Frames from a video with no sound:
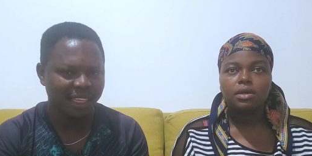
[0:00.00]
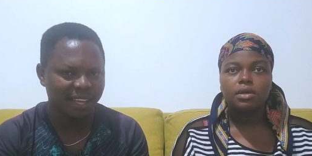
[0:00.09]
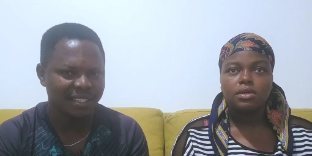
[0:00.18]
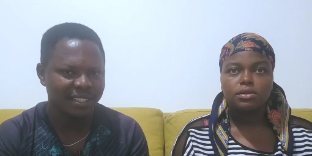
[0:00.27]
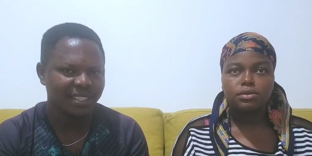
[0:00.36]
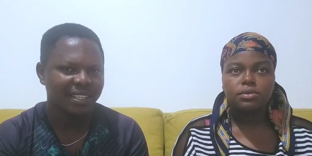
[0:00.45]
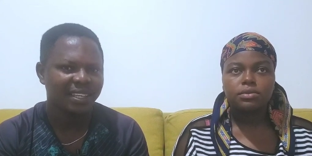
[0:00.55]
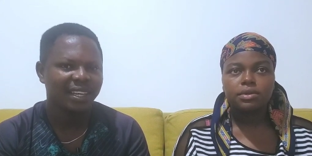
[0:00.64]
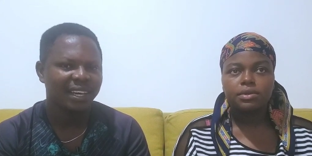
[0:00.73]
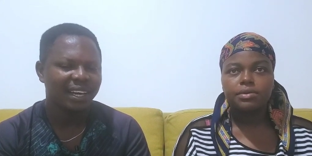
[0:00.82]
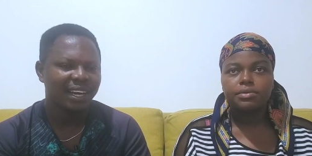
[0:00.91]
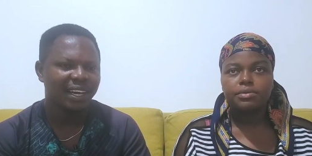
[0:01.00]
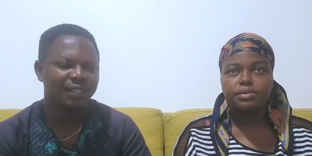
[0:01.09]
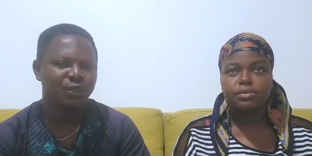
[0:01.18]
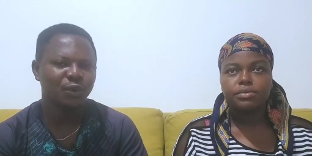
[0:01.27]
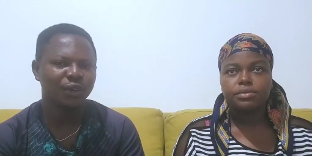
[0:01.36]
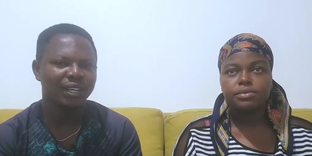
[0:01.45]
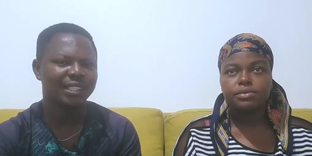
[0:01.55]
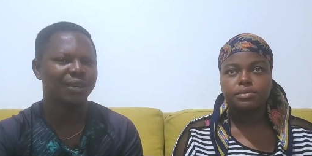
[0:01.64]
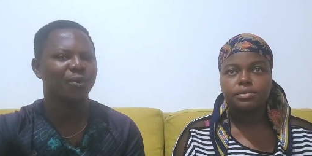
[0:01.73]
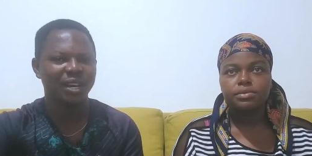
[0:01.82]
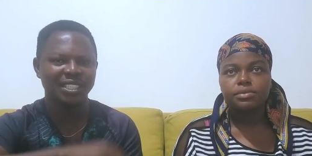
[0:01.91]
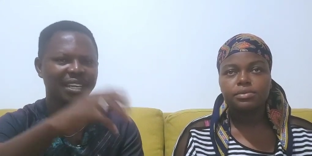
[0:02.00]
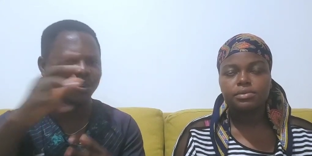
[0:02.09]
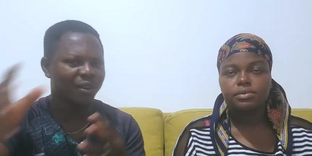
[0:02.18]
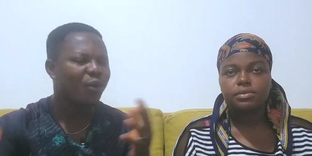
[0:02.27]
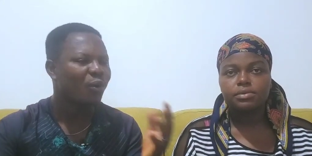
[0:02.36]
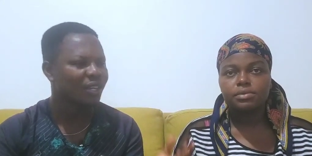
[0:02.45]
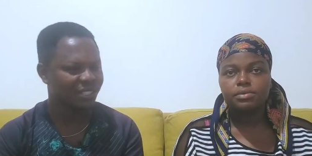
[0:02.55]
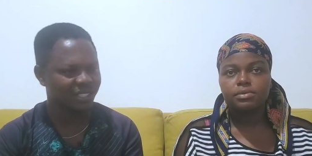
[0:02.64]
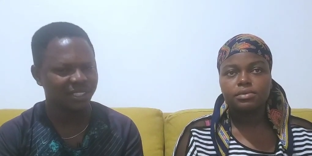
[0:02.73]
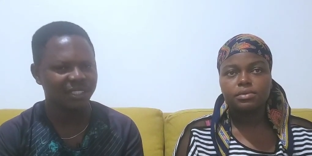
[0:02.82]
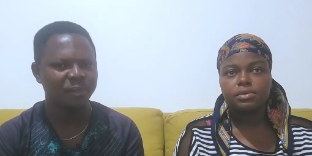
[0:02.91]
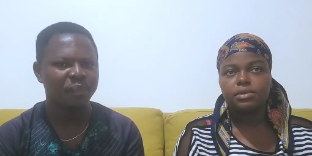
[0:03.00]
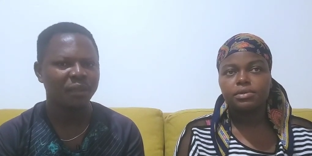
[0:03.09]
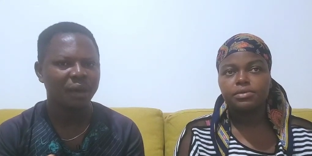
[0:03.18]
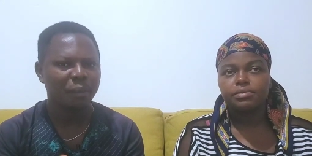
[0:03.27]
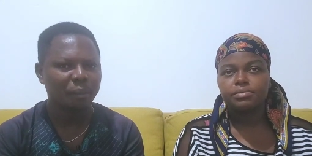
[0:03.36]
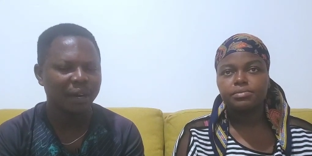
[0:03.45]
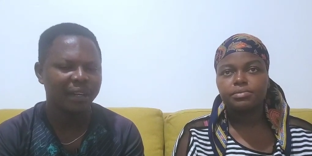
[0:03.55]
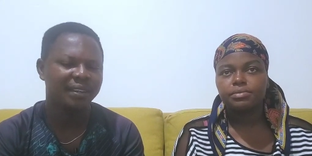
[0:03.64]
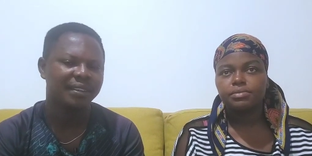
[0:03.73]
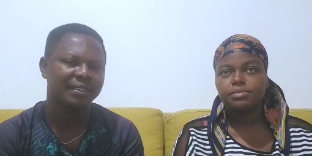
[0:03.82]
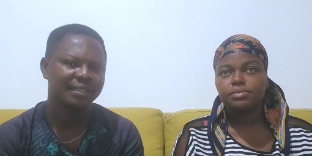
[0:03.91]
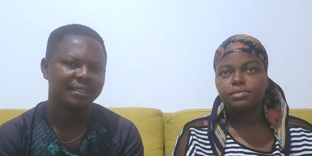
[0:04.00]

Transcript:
Speaker 1: that? Yeah. Uh-huh. So it's a question around questions. Yeah. But